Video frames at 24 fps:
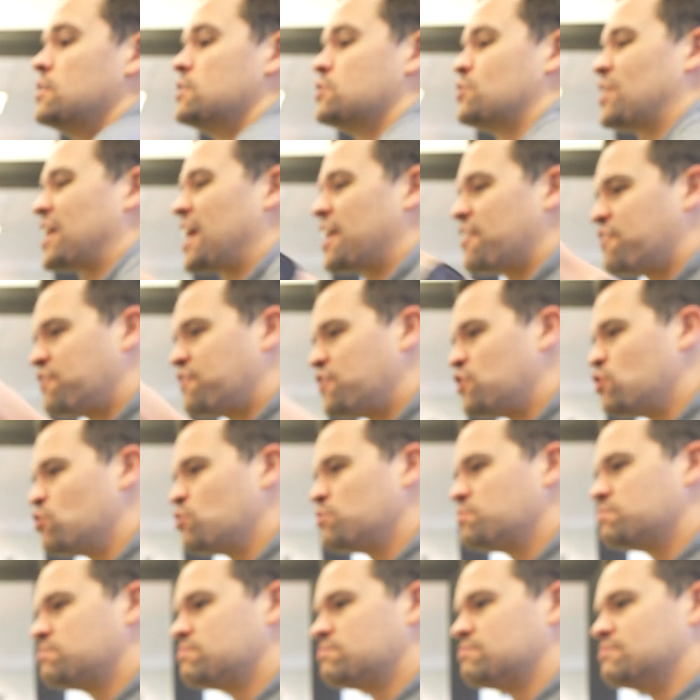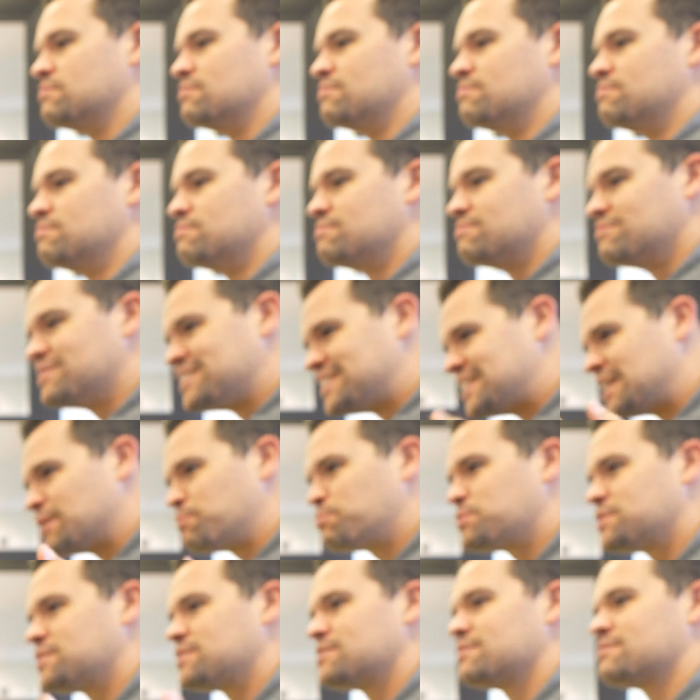So I got a few
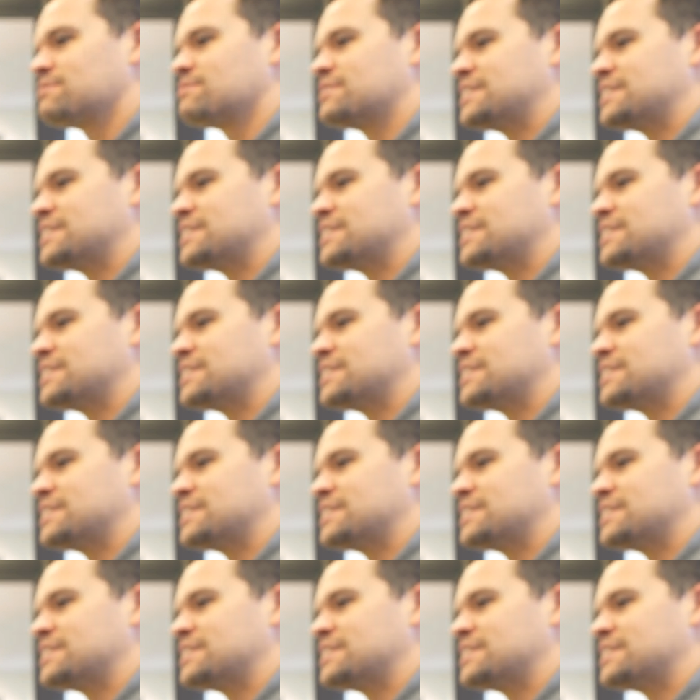tips,